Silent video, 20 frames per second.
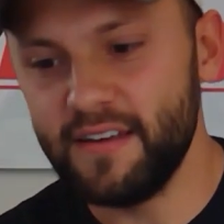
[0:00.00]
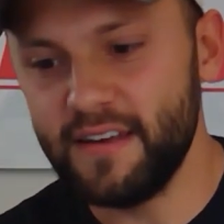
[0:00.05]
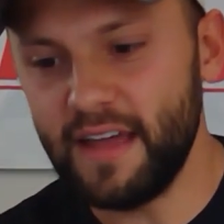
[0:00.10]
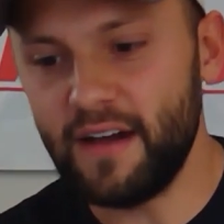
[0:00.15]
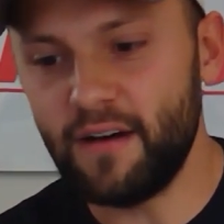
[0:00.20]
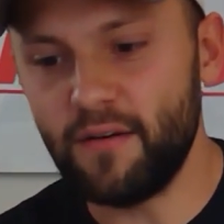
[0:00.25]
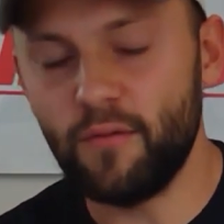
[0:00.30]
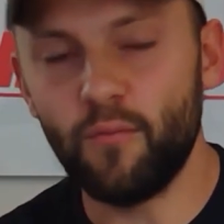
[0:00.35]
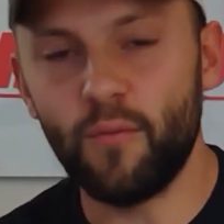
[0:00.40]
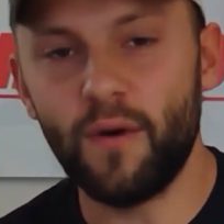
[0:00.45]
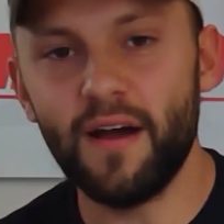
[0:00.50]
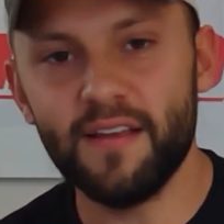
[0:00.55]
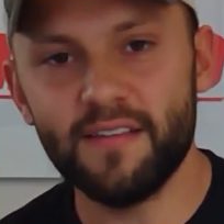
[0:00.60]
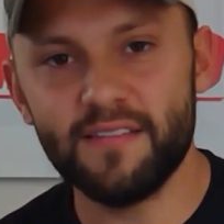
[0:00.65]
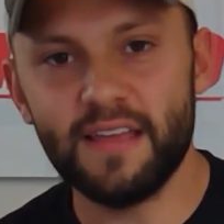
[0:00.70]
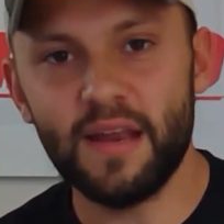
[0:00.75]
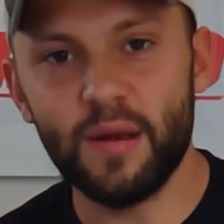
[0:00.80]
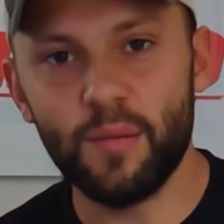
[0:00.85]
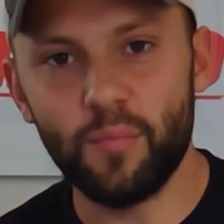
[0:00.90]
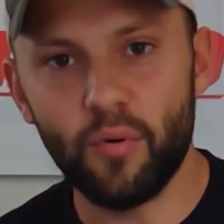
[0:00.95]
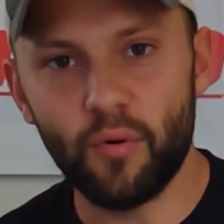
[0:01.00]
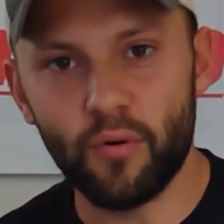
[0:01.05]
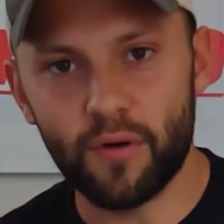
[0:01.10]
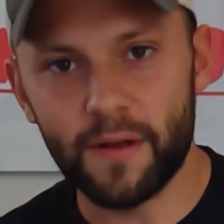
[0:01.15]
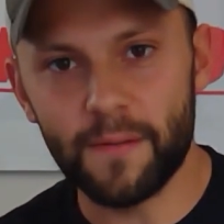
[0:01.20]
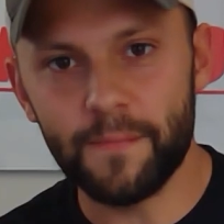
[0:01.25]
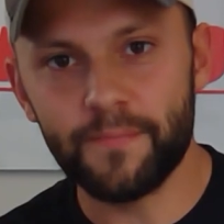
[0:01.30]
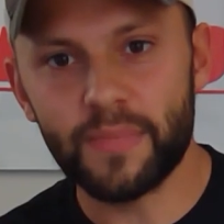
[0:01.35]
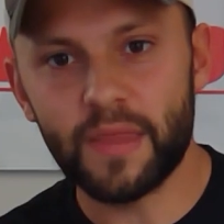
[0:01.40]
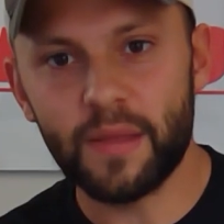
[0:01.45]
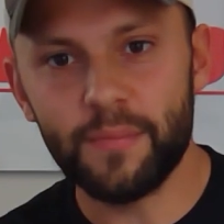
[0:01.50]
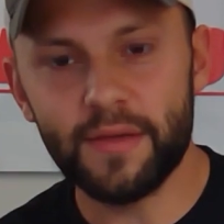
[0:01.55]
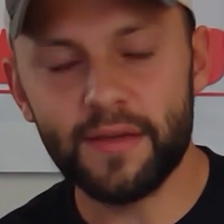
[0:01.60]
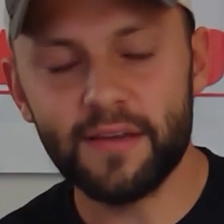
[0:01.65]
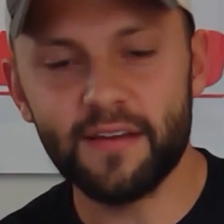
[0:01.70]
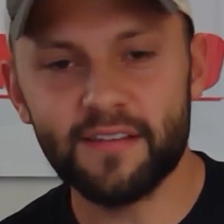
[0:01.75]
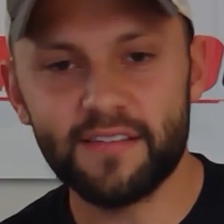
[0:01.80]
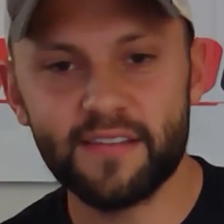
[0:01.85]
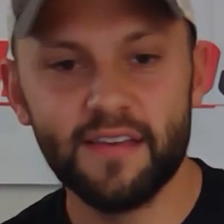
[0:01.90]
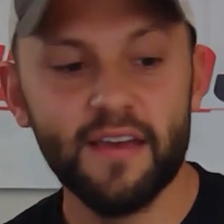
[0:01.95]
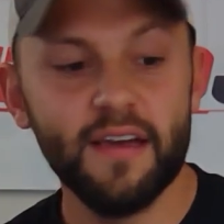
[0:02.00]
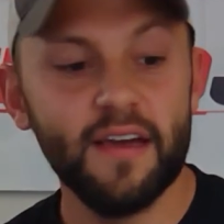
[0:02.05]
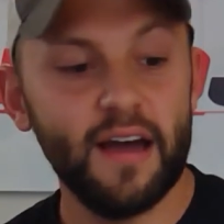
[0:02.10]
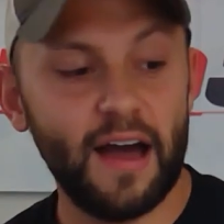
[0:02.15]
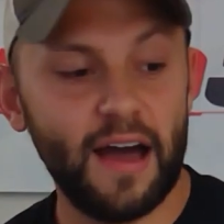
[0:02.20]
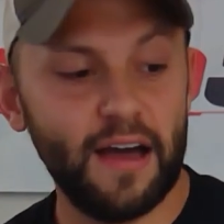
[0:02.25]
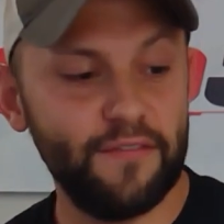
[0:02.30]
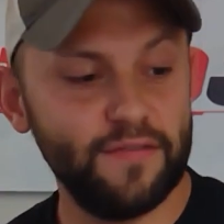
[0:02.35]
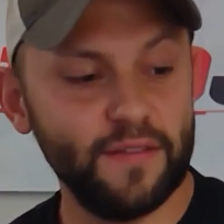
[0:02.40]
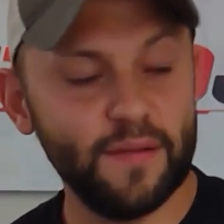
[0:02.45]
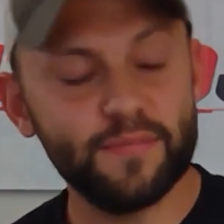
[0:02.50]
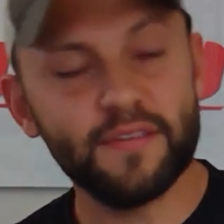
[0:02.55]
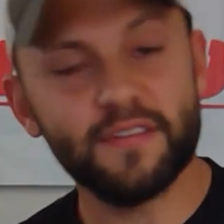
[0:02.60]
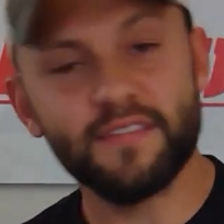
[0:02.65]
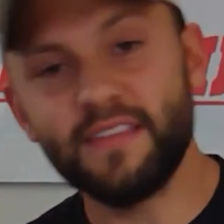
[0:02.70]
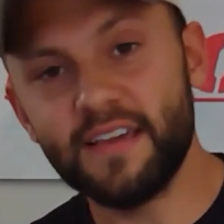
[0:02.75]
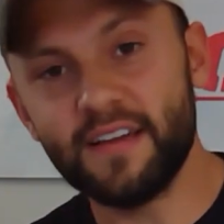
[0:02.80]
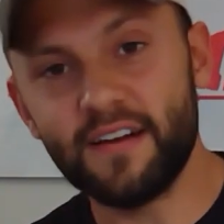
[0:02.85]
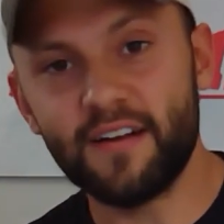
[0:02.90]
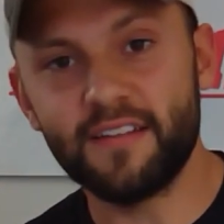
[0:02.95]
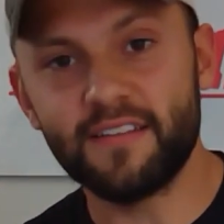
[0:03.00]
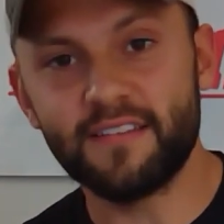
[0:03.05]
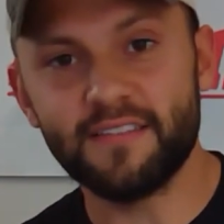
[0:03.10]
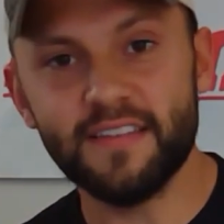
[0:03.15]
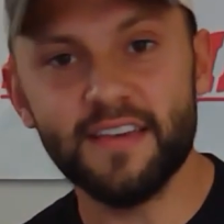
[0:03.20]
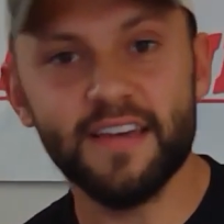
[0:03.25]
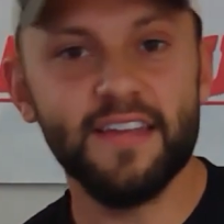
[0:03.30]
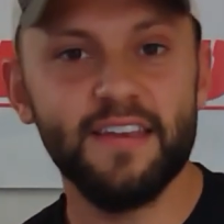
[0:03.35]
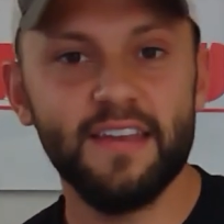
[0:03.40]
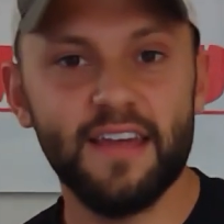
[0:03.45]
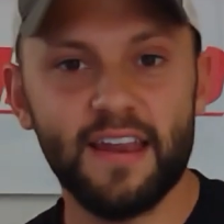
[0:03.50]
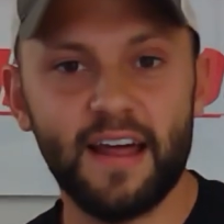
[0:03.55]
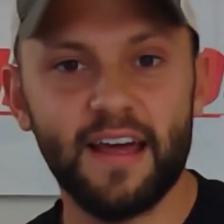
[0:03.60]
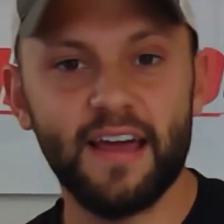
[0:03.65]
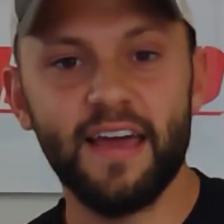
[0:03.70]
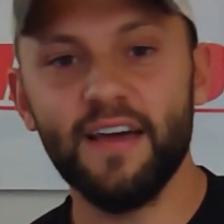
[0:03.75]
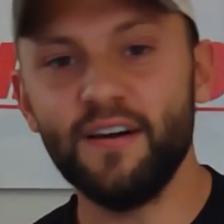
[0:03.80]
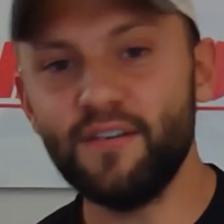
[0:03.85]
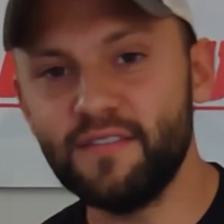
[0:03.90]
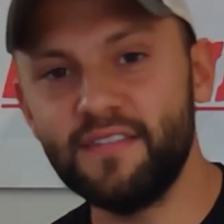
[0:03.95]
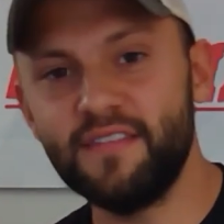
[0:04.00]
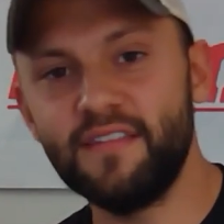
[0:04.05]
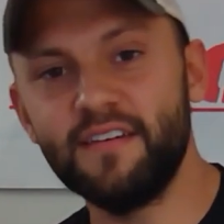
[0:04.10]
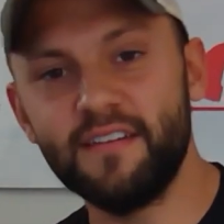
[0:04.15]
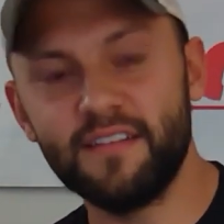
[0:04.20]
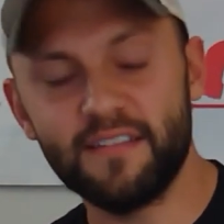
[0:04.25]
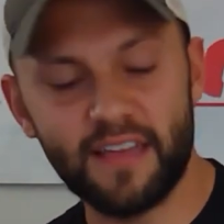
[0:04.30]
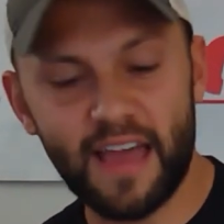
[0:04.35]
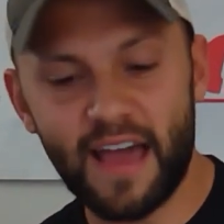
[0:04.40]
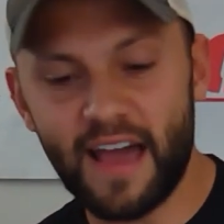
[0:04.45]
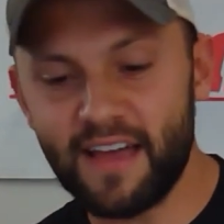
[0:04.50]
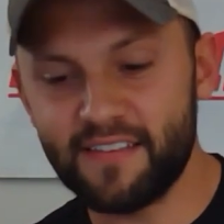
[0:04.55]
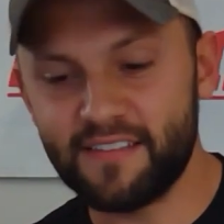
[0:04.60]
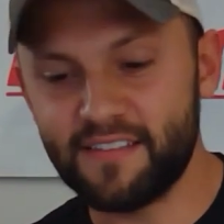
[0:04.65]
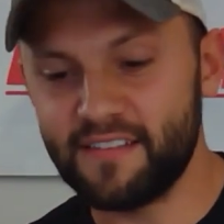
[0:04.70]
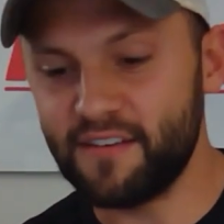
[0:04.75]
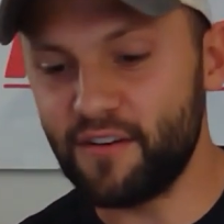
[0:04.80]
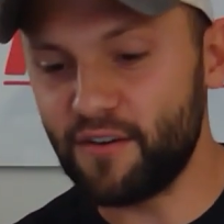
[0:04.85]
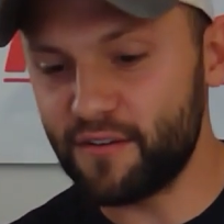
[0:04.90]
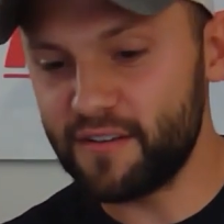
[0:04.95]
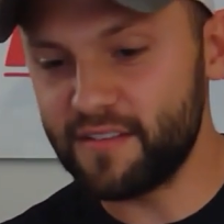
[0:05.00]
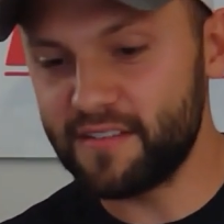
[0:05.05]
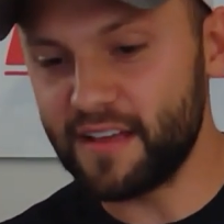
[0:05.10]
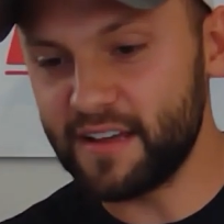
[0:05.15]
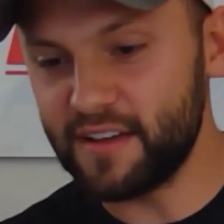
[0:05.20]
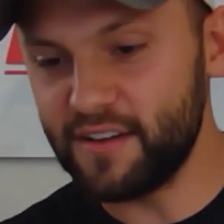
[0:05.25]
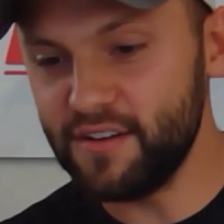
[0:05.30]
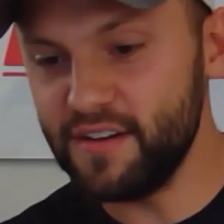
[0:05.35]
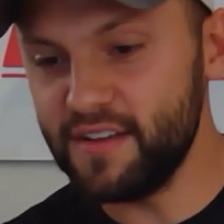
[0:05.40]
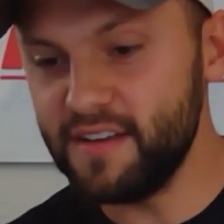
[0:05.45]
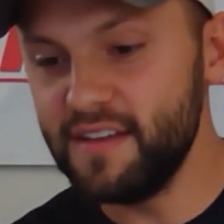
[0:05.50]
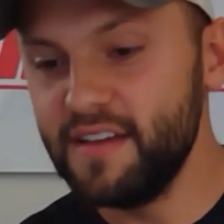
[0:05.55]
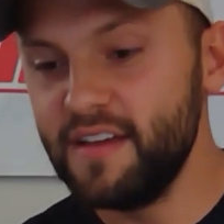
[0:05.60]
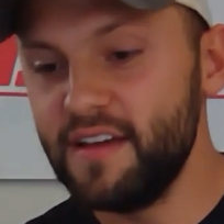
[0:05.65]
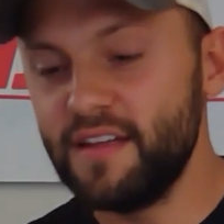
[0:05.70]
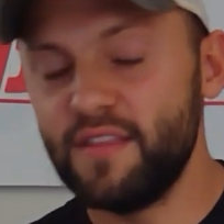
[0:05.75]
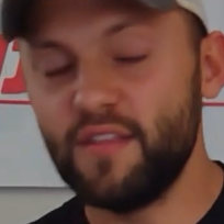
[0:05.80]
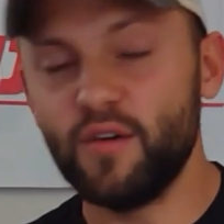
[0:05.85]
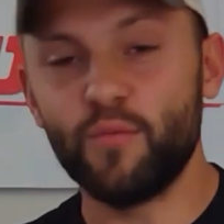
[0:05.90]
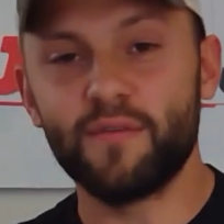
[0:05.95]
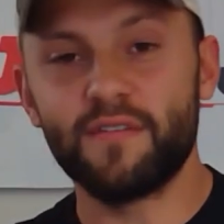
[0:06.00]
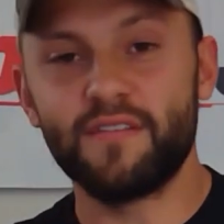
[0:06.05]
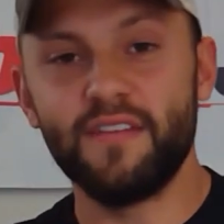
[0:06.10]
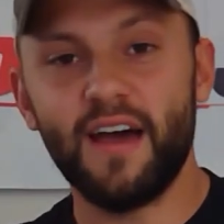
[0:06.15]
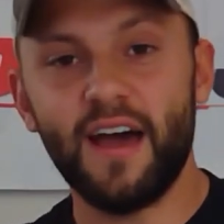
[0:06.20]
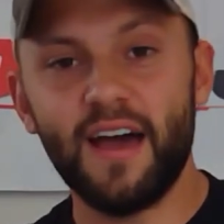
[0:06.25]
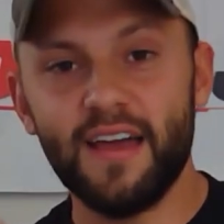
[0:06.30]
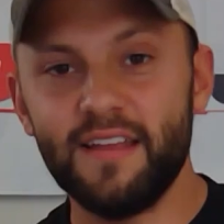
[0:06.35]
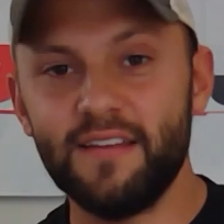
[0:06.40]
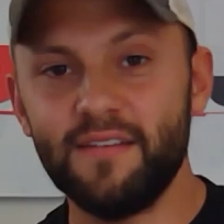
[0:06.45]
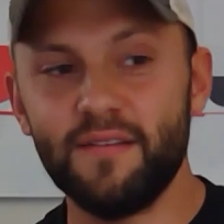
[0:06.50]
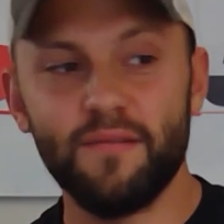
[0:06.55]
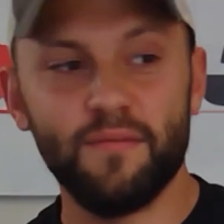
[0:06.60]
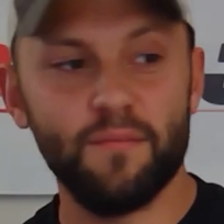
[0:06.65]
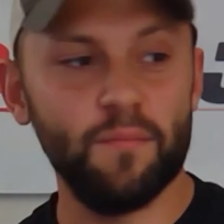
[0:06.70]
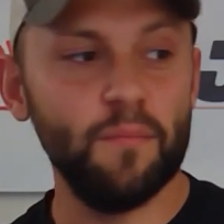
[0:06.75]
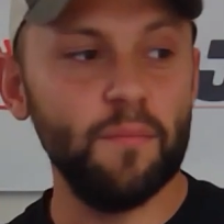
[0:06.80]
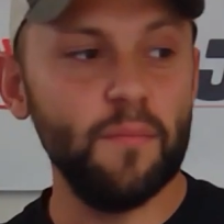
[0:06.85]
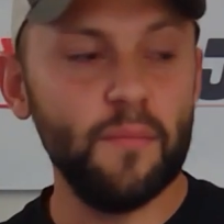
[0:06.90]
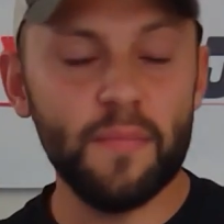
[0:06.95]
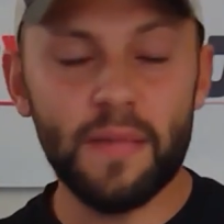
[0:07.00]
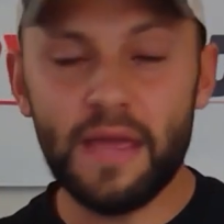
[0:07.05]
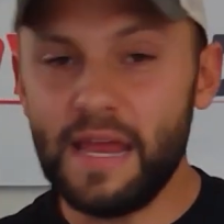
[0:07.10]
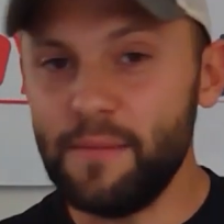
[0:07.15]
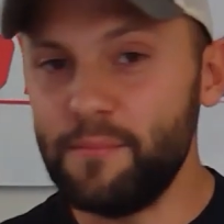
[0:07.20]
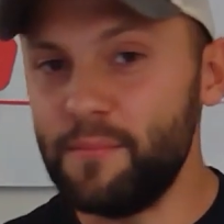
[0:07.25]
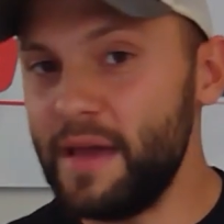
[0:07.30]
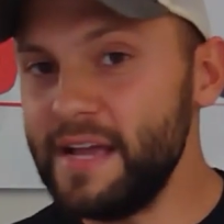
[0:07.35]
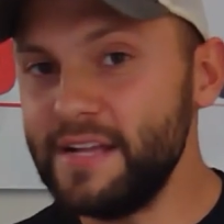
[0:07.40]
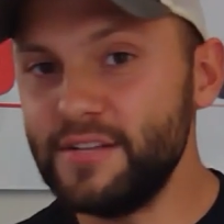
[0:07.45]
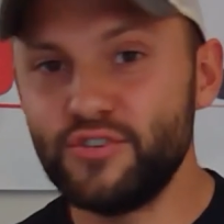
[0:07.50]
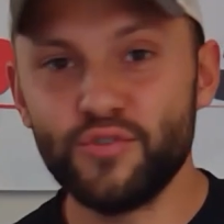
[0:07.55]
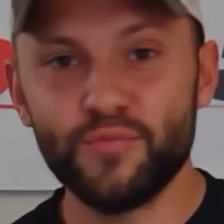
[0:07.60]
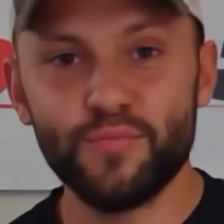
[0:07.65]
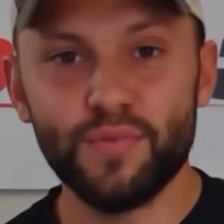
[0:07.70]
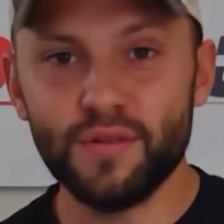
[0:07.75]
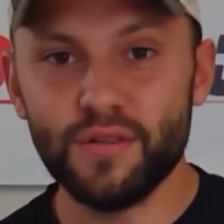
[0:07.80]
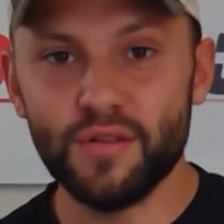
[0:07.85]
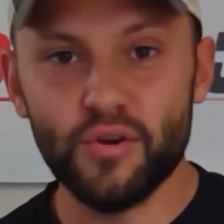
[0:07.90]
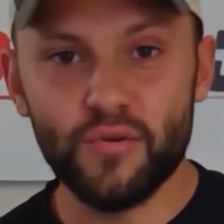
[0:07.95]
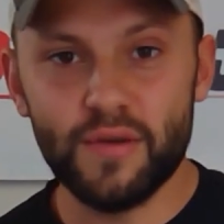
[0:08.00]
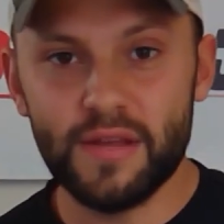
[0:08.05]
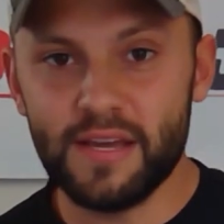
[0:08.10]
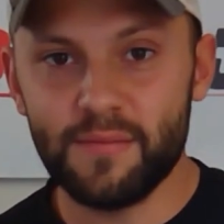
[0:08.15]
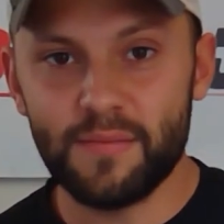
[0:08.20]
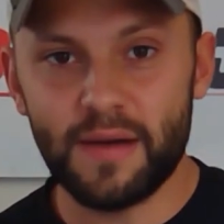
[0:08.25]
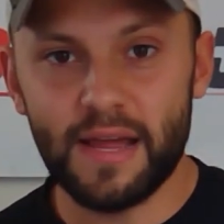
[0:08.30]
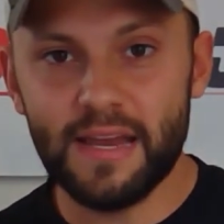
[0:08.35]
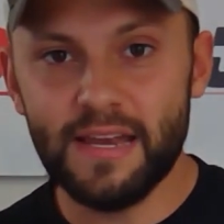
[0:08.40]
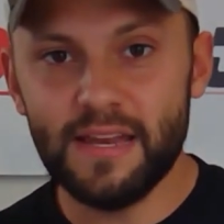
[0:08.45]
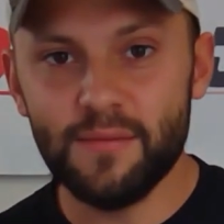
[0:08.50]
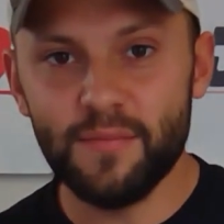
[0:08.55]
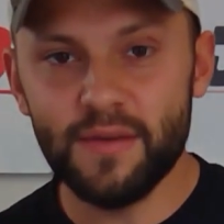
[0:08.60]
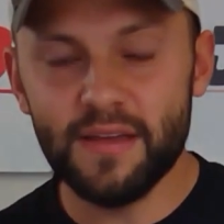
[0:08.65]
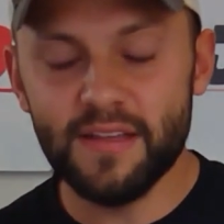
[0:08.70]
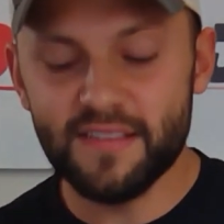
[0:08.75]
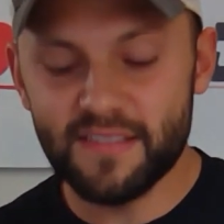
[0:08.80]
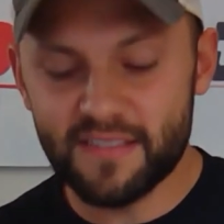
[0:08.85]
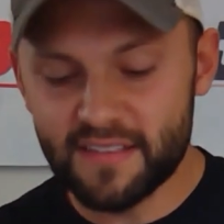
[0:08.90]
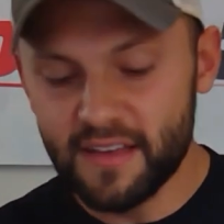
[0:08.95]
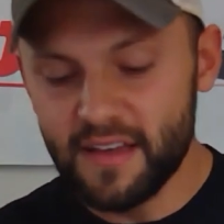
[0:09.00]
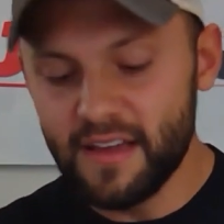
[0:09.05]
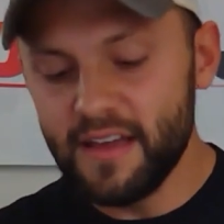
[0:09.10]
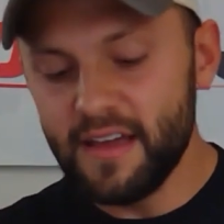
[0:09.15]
Now, why is that important? Because I flipped this thing on its lid and I held the gas as hard as I could. There was not major ballooning by any means.